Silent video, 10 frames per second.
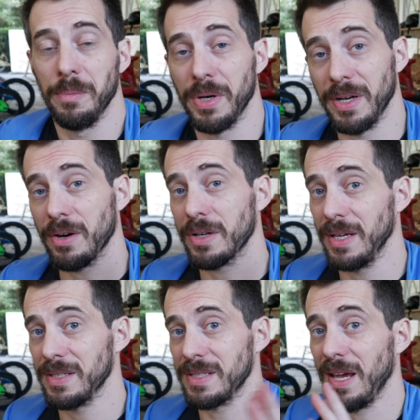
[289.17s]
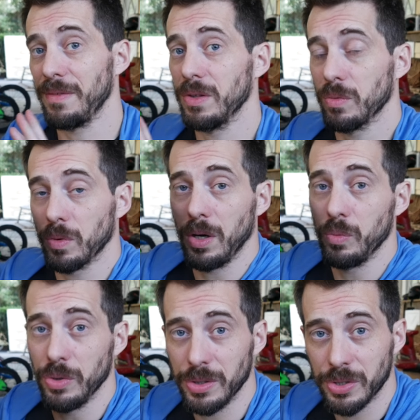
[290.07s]
But in our case, having the raw
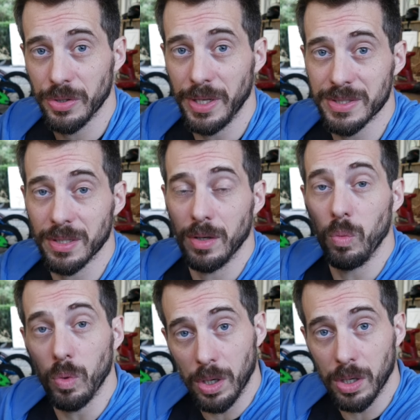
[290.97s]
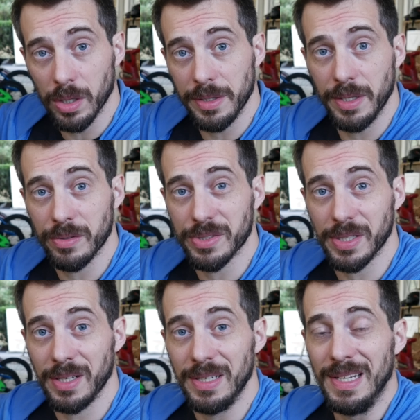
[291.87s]
wood creates a wall on the other
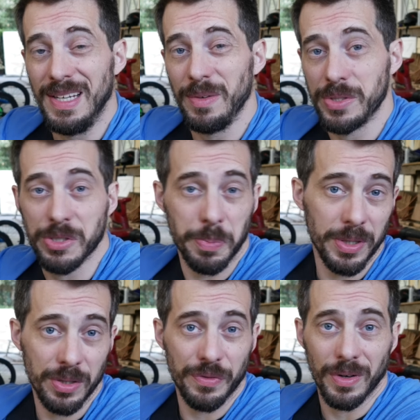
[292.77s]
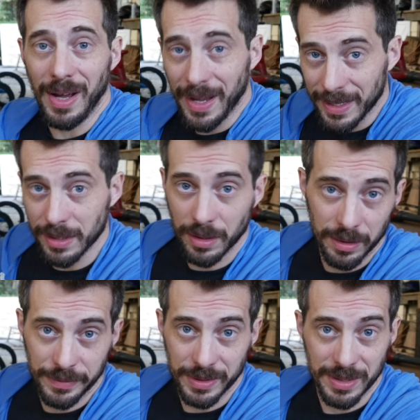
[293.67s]
side, which is pretty good for hiding
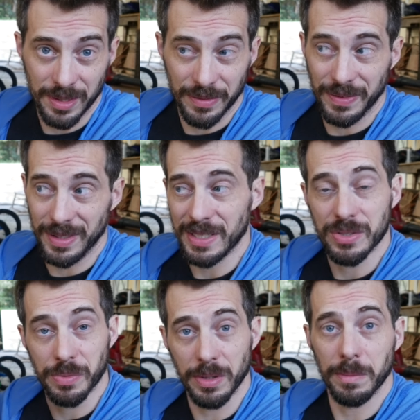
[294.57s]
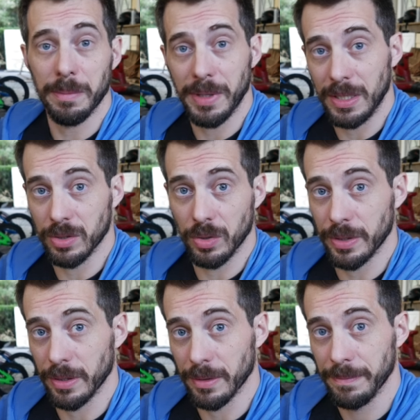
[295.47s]
all of this stuff, and that's really my main goal
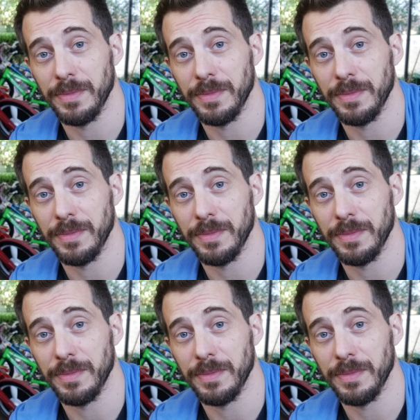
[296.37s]
here.